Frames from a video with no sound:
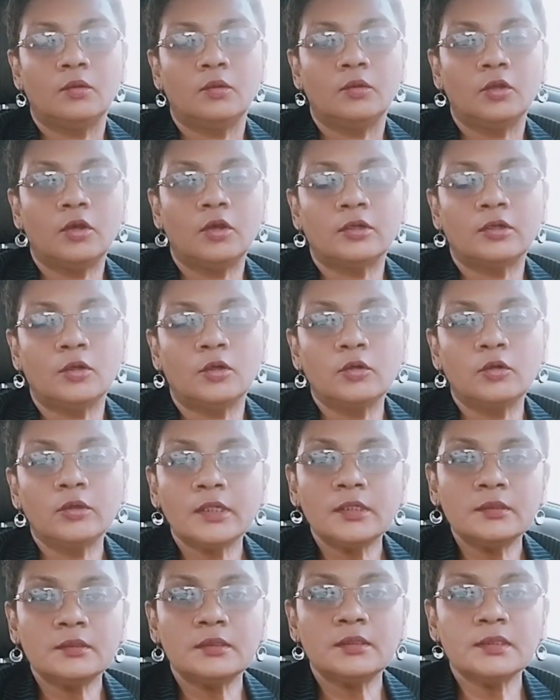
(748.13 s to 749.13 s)
You're going to look
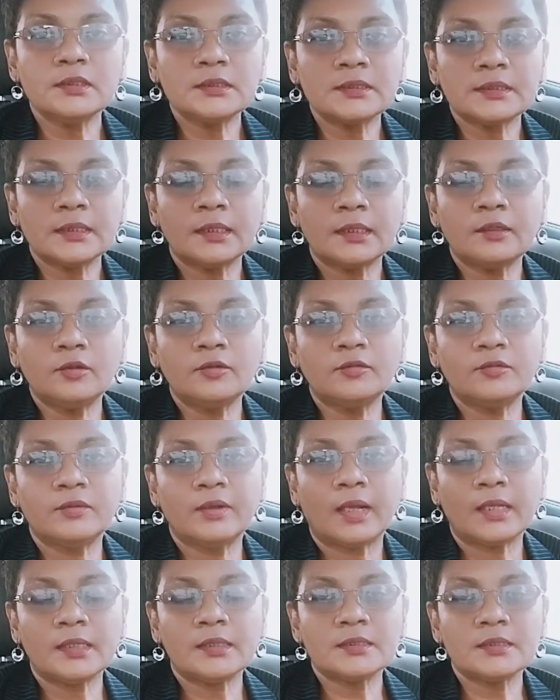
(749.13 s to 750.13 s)
into yourself
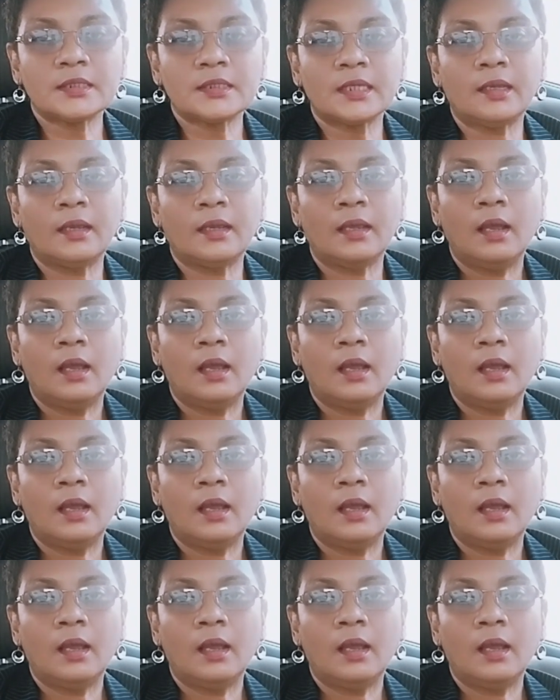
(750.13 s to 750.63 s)
and say,